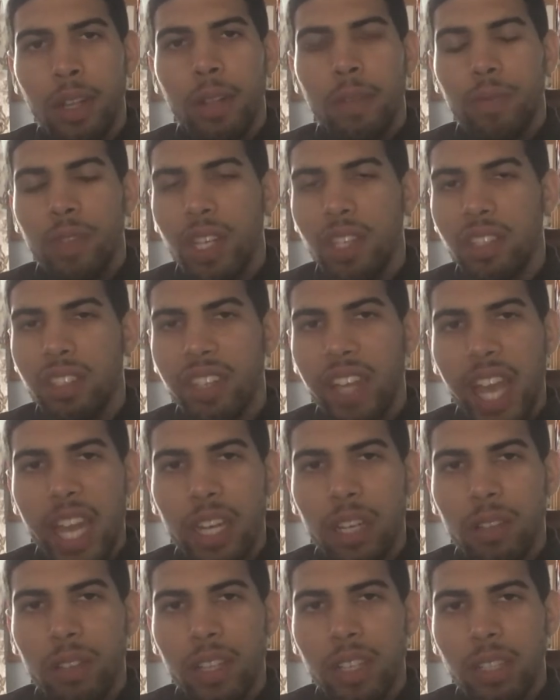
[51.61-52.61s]
He's an
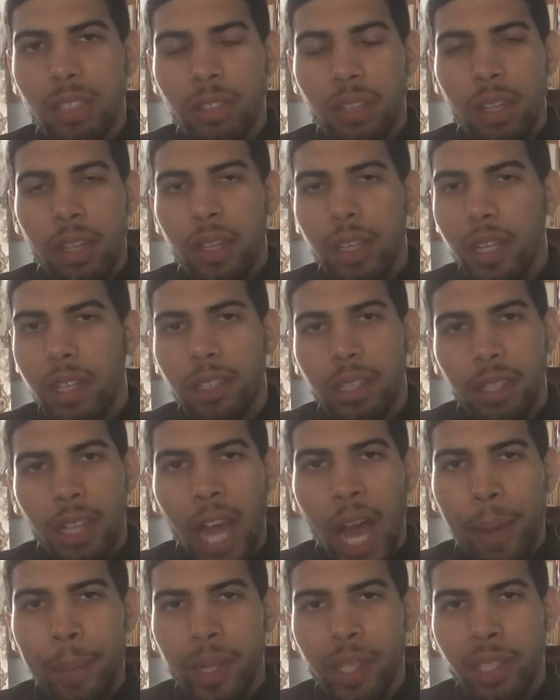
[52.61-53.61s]
analyst, he's a
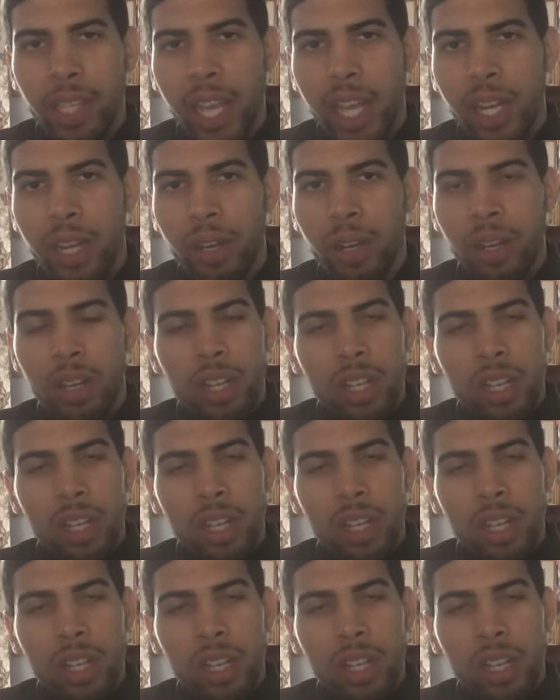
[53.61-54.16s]
commentator,